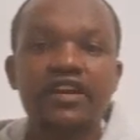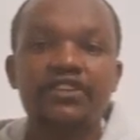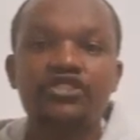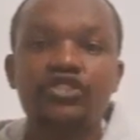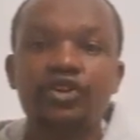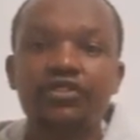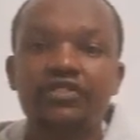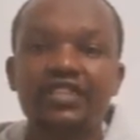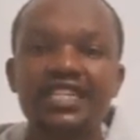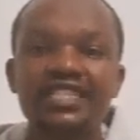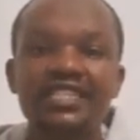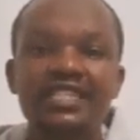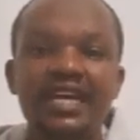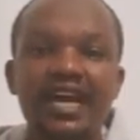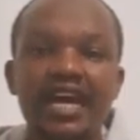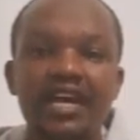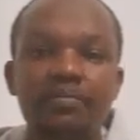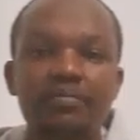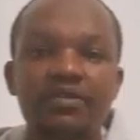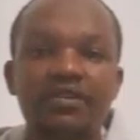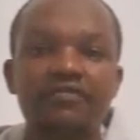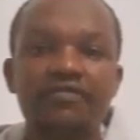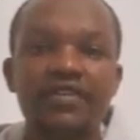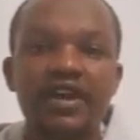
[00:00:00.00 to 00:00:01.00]
So this
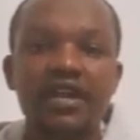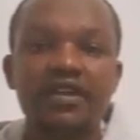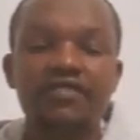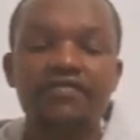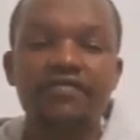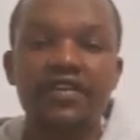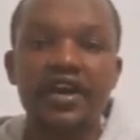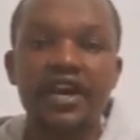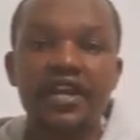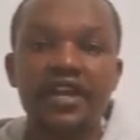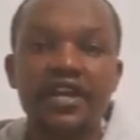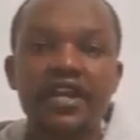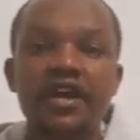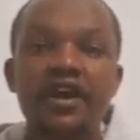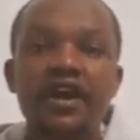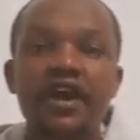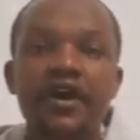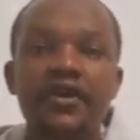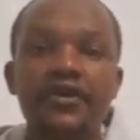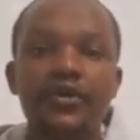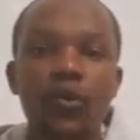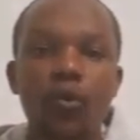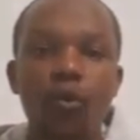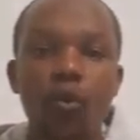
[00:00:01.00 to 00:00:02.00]
can be very, very
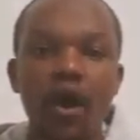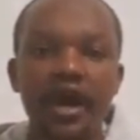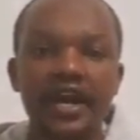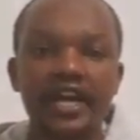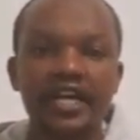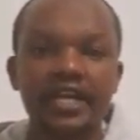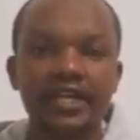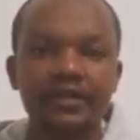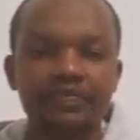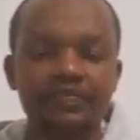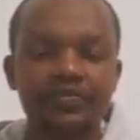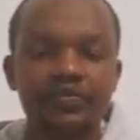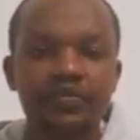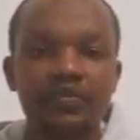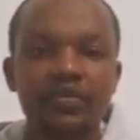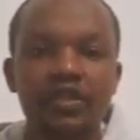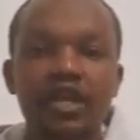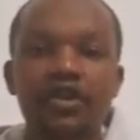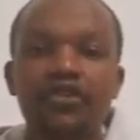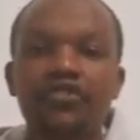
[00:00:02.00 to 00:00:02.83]
rewarding.